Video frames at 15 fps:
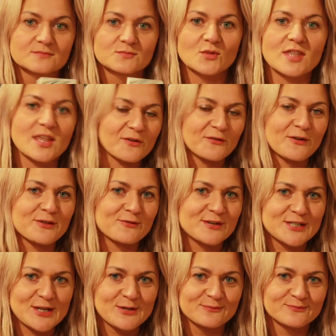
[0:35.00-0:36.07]
without further
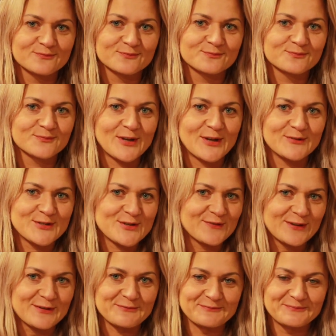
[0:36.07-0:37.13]
ado, over to you,
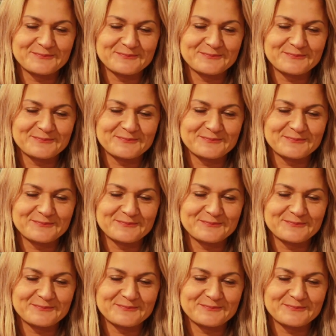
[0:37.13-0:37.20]
Phil.